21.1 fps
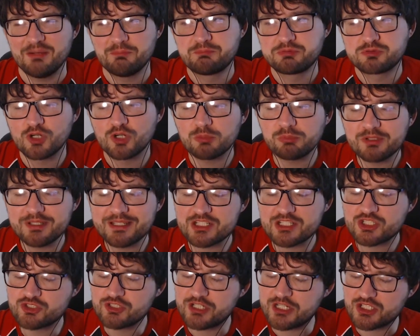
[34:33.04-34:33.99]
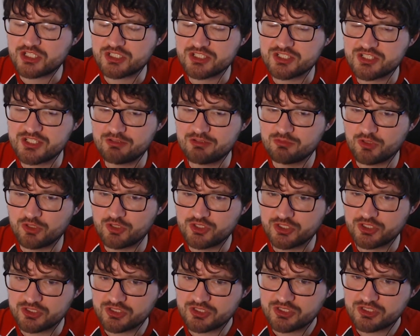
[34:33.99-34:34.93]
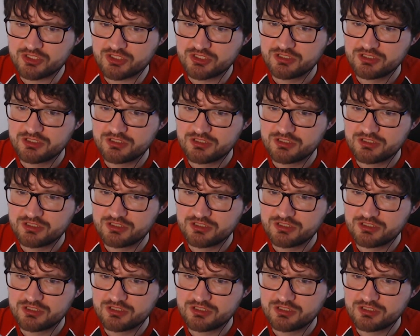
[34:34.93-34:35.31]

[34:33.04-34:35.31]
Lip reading: probably a stretch to say Rodgers,